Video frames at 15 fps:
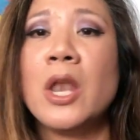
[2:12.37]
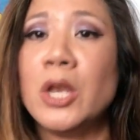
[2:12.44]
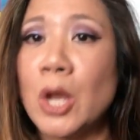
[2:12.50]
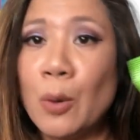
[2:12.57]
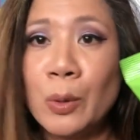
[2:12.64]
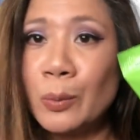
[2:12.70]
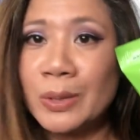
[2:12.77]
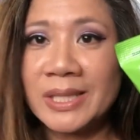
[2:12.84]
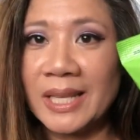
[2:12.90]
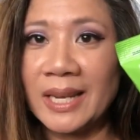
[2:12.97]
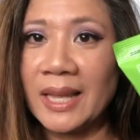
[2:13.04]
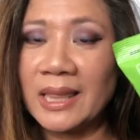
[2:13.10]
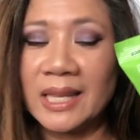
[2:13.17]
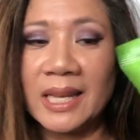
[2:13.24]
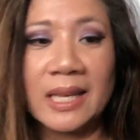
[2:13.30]
No one was
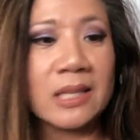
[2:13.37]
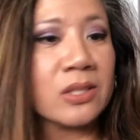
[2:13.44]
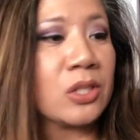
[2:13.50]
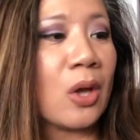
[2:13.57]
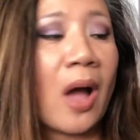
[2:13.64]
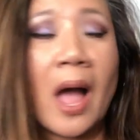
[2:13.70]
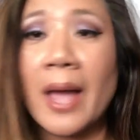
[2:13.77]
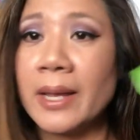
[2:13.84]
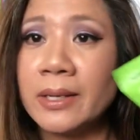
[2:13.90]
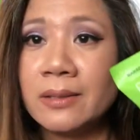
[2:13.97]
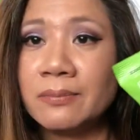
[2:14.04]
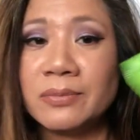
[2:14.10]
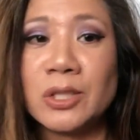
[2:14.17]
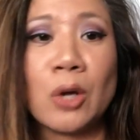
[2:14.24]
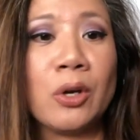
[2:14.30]
eating these, so I
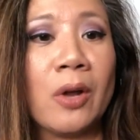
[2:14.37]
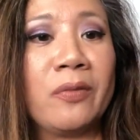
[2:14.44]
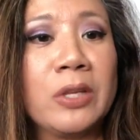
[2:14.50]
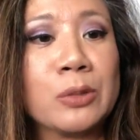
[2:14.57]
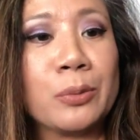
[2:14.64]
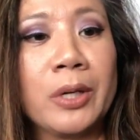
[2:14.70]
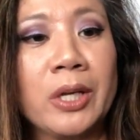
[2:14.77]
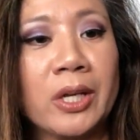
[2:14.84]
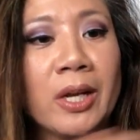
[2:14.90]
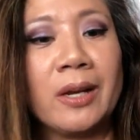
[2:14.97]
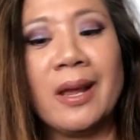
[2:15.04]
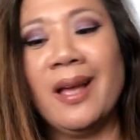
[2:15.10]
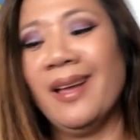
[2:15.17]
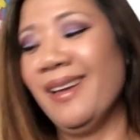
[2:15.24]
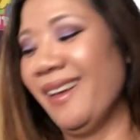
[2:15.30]
don't know if these were any
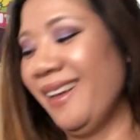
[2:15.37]
good.